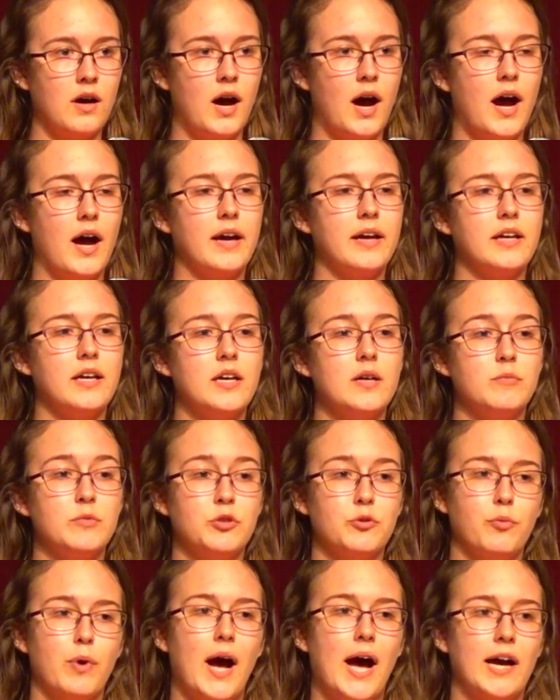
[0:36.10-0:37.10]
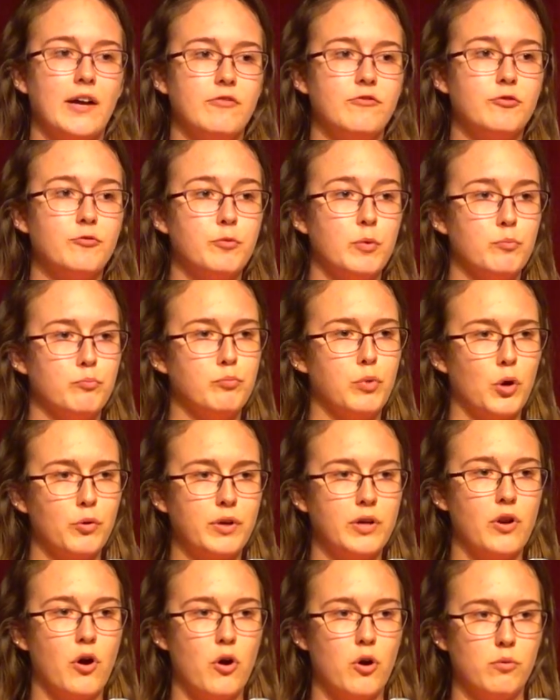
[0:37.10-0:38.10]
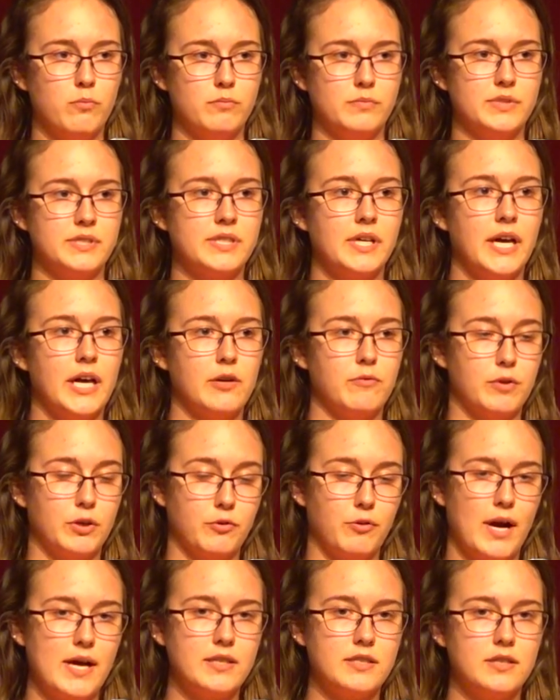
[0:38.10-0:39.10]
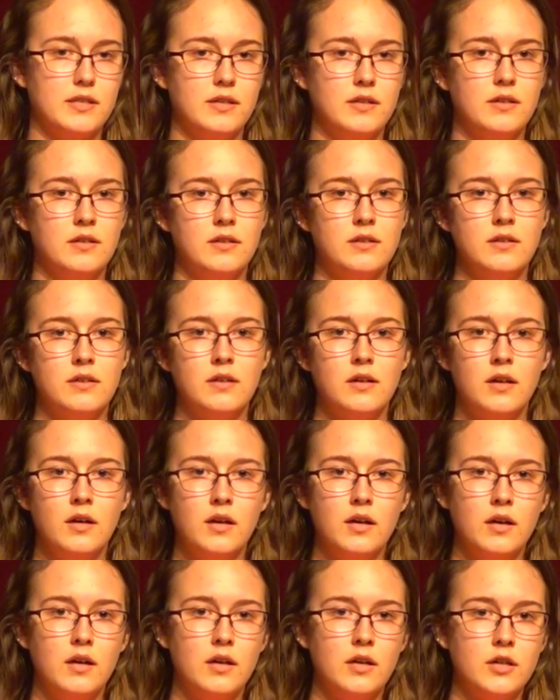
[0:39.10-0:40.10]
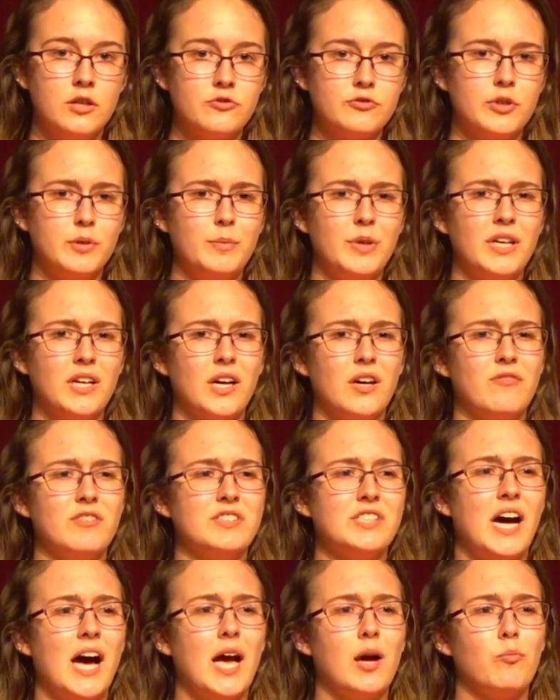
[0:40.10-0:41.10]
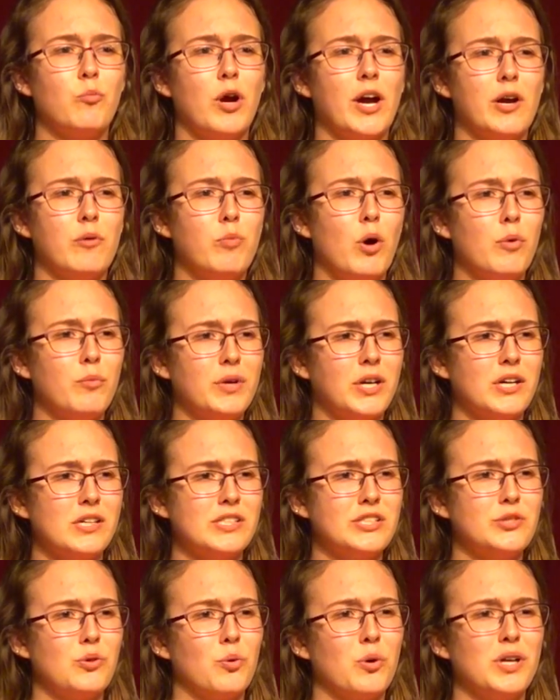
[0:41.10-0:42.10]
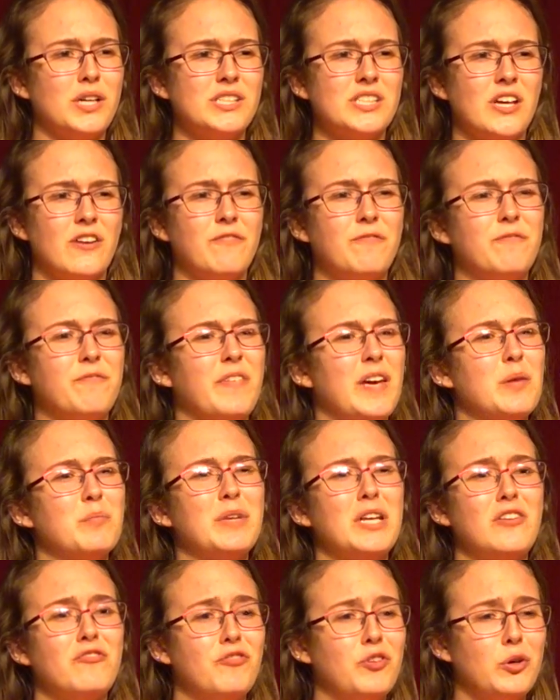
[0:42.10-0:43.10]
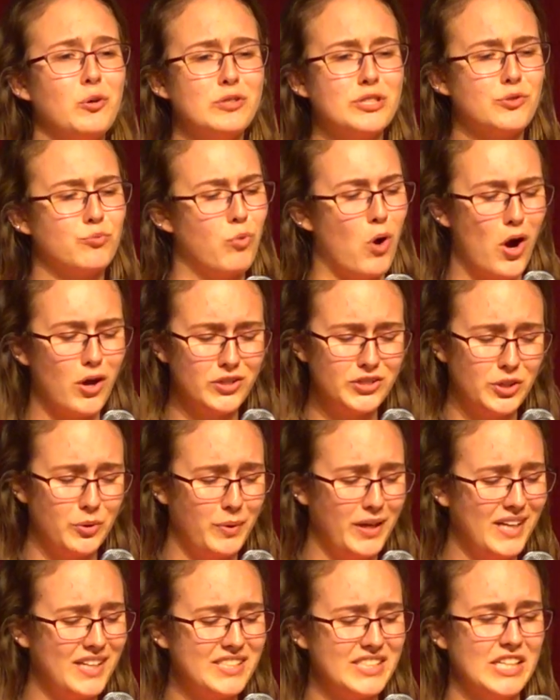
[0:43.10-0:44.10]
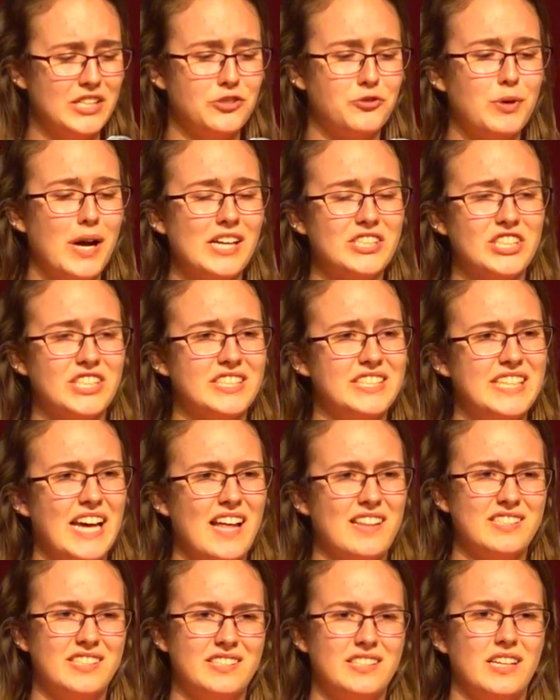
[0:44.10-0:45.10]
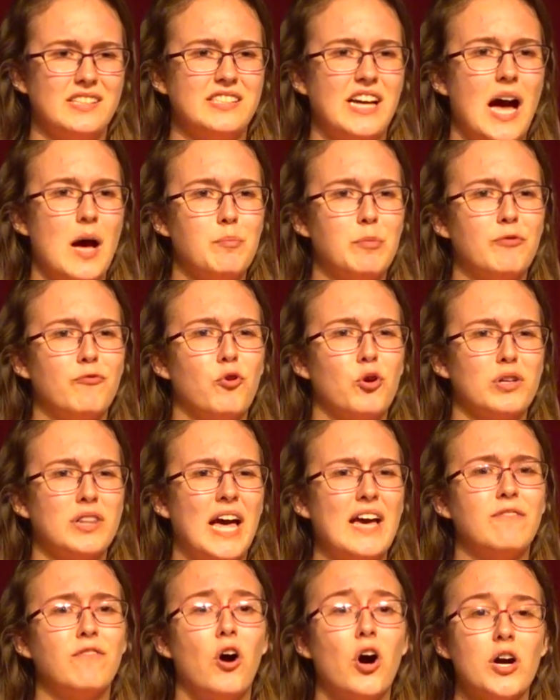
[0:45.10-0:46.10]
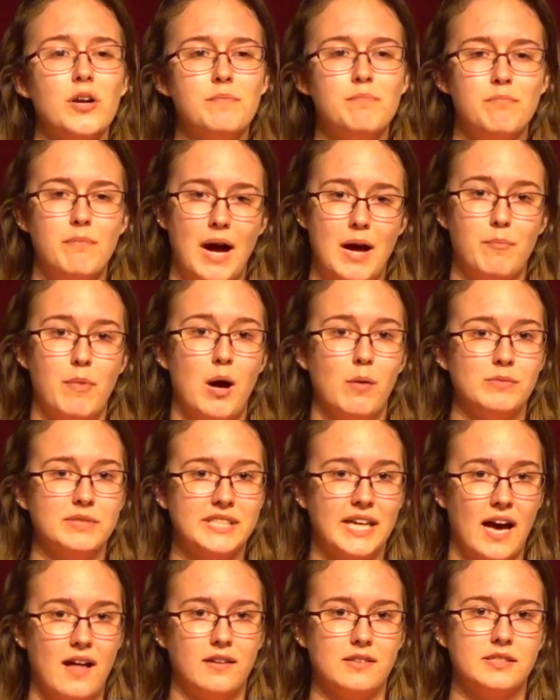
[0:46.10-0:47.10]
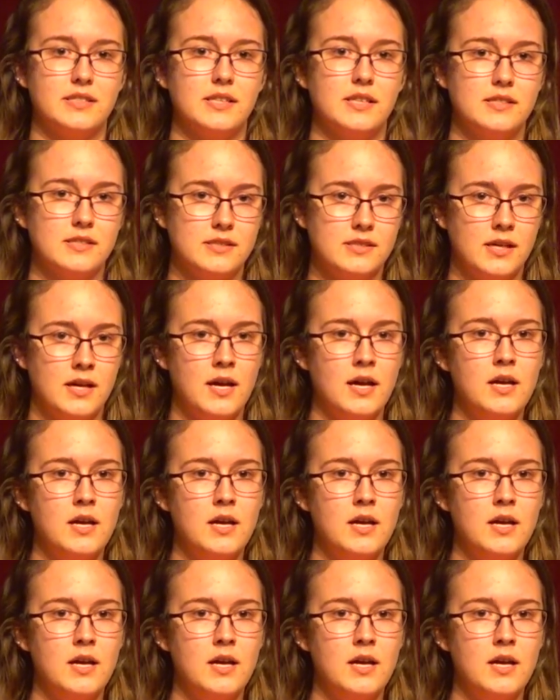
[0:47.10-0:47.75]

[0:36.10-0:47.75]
I am derived from broken homes and regret, dreaming of a time where I won't hear stories of family feuds, wrongdoings, and tragic deaths, a time before life hardened my mom's calluses,